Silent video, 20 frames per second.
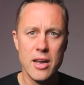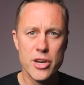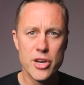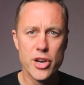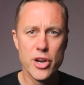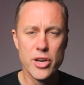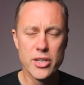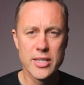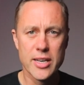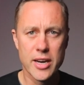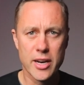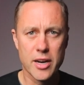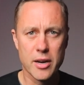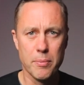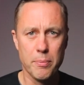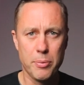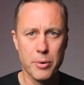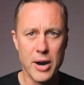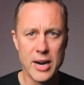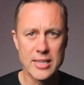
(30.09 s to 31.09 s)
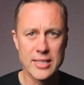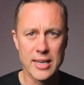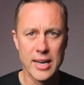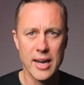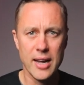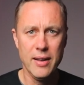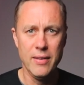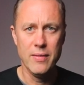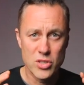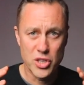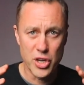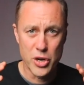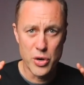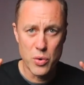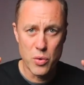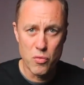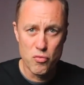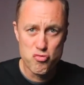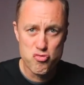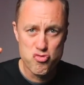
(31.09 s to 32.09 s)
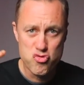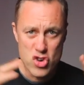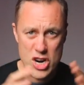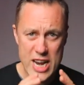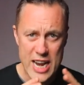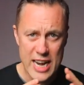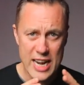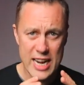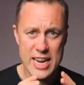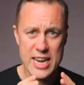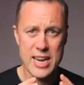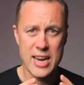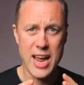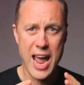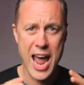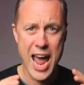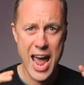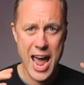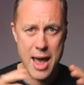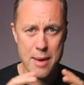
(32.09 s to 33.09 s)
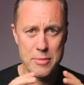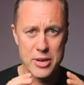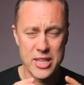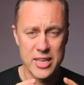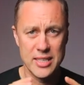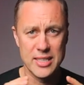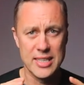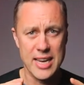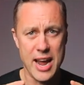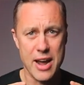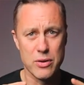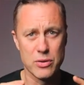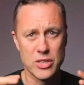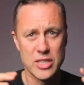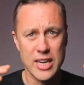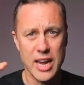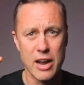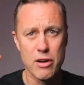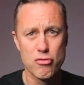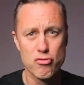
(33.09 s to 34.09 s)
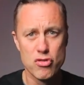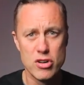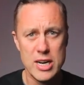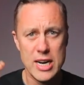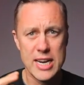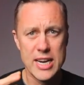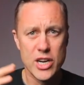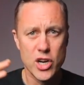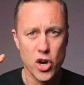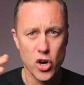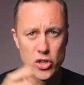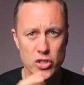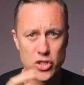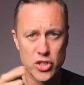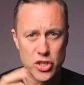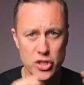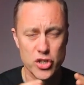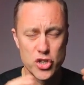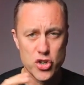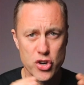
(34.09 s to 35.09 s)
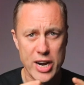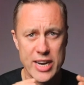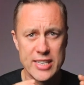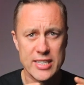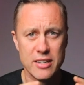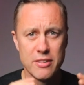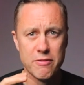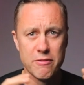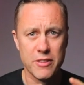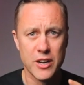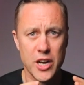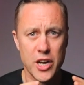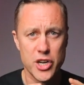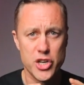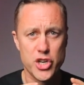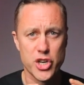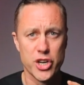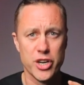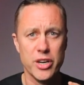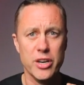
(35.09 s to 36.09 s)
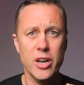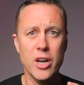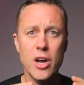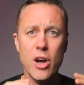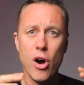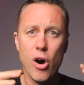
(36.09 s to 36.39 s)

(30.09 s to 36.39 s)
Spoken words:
using a compressor to really hammer the sound to get a really concentrated version